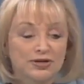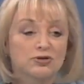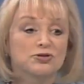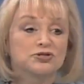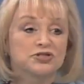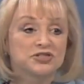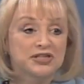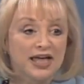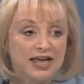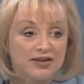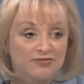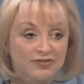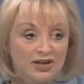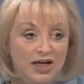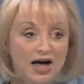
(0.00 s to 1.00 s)
it could
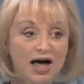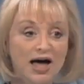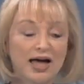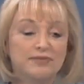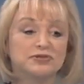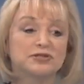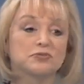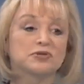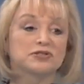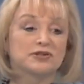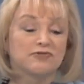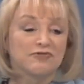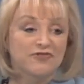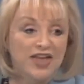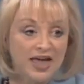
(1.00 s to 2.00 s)
save lives, it was a
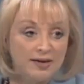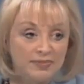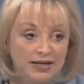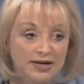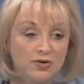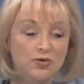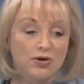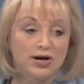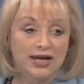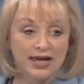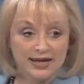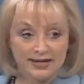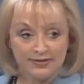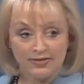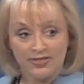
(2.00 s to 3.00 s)
family
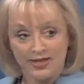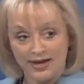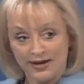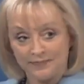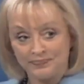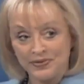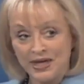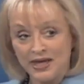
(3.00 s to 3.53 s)
oriented thing.